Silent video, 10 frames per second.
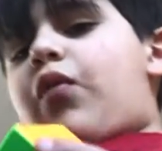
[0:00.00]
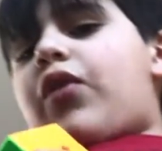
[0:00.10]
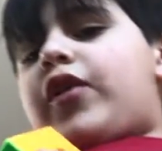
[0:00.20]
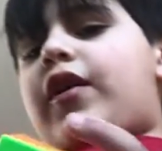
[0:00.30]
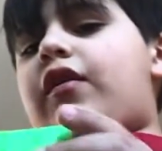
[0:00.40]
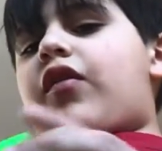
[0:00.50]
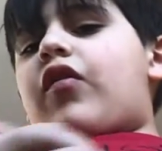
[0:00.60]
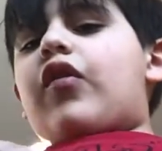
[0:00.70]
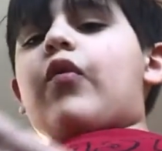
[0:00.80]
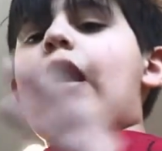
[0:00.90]
one is
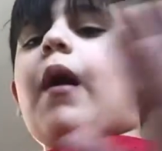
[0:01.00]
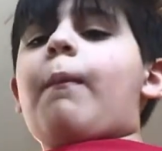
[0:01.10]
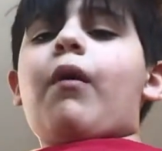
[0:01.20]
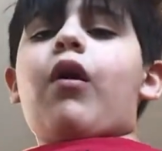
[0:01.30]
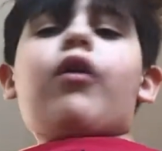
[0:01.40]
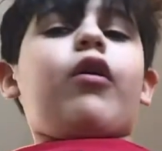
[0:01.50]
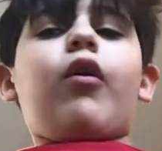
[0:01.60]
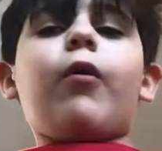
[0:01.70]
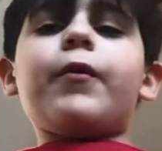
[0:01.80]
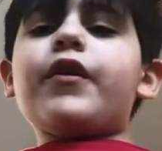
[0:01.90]
grab a
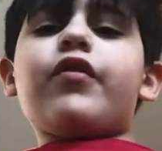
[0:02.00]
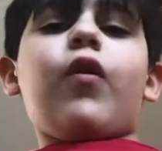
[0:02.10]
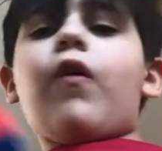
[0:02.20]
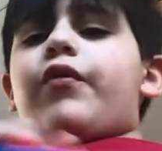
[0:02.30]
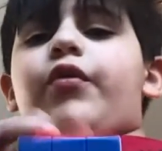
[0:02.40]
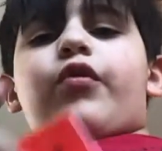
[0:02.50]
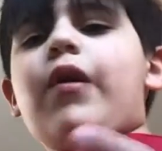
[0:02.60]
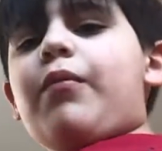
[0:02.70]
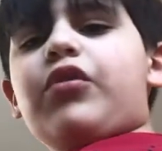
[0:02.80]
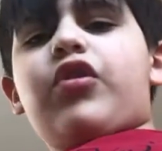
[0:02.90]
already solved or
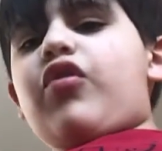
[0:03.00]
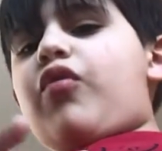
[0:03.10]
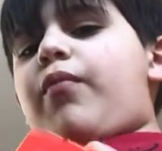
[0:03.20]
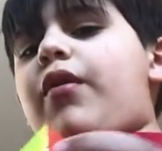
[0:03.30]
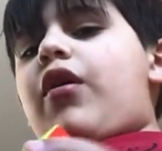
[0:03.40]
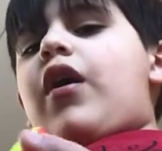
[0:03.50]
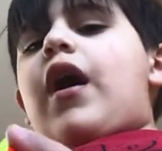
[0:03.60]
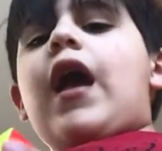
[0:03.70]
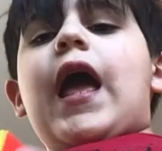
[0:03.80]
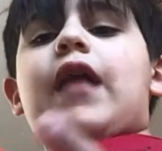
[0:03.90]
scrambled cube
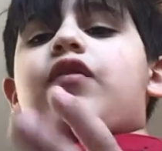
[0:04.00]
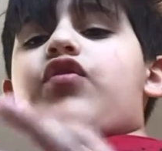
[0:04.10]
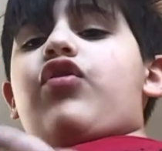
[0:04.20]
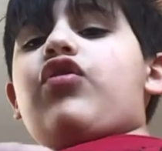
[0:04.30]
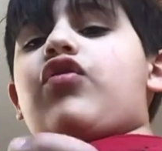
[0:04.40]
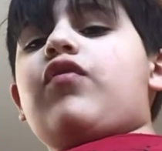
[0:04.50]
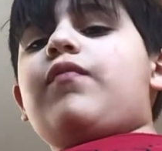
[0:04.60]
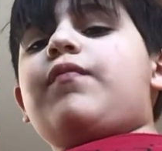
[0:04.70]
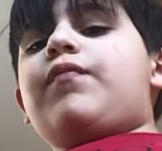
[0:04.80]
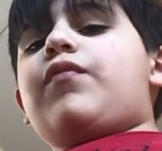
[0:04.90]
and just
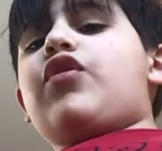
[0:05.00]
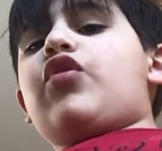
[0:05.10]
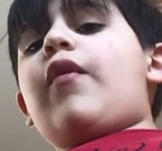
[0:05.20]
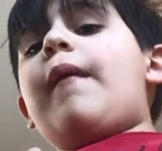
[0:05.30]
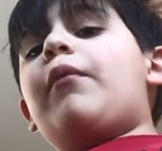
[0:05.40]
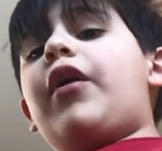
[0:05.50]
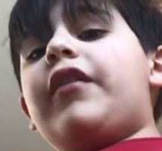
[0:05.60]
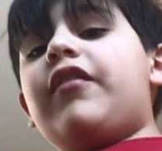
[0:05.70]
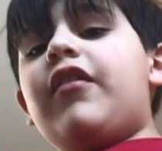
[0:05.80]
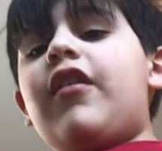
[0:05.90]
scramble
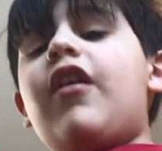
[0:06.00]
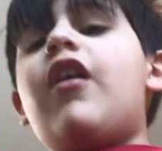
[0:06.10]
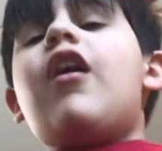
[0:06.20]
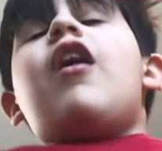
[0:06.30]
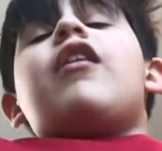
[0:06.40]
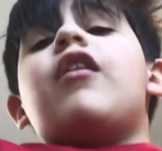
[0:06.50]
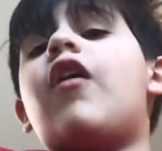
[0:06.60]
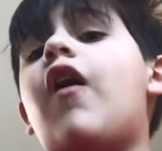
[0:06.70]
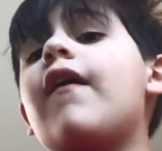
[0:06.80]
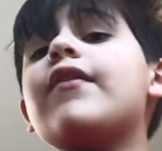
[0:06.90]
it.
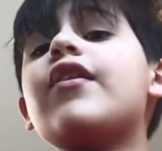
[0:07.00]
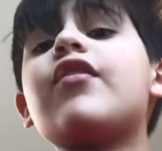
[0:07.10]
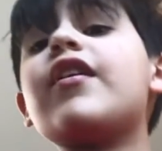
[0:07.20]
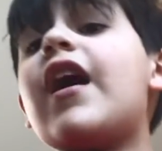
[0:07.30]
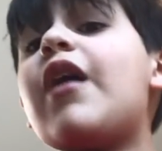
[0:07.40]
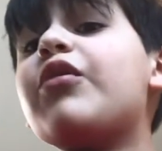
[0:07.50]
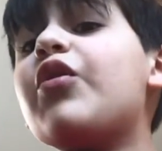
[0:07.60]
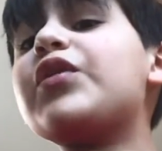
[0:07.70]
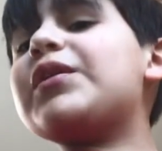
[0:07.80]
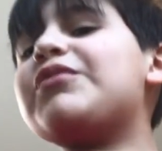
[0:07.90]
Obviously, I don't know what I'm